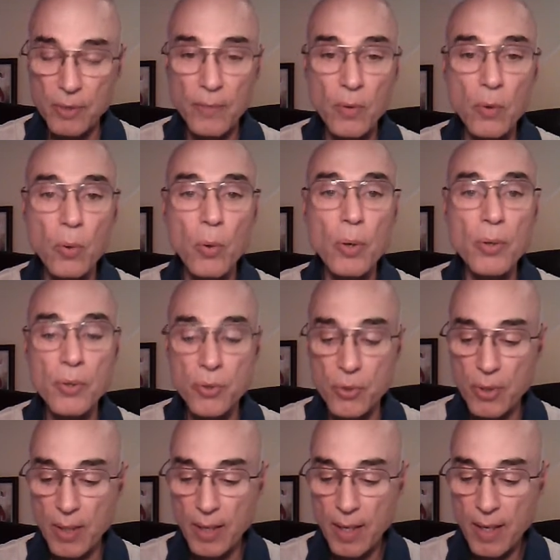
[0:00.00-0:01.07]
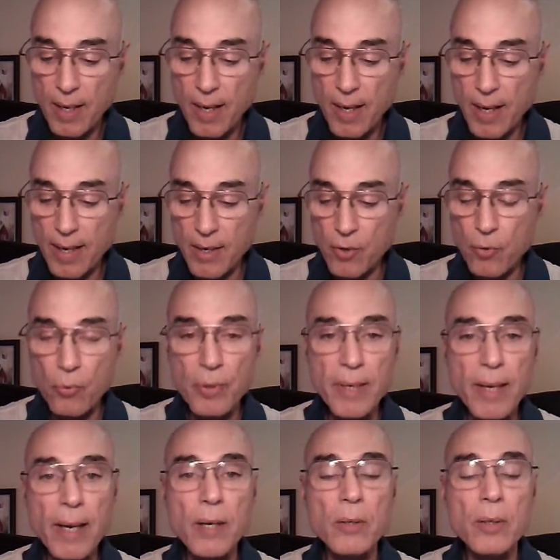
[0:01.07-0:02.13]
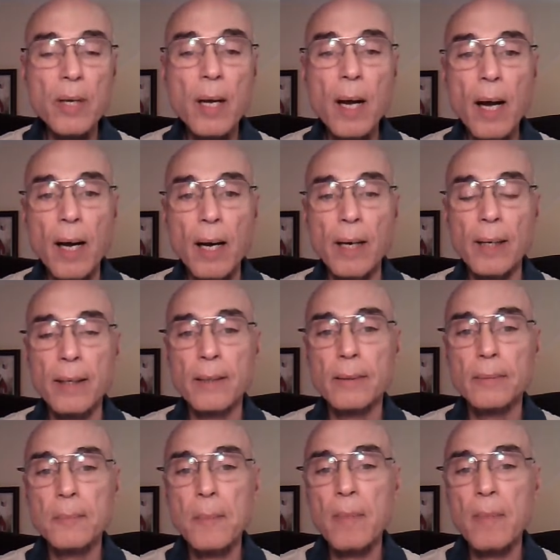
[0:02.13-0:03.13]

of course, a creator God.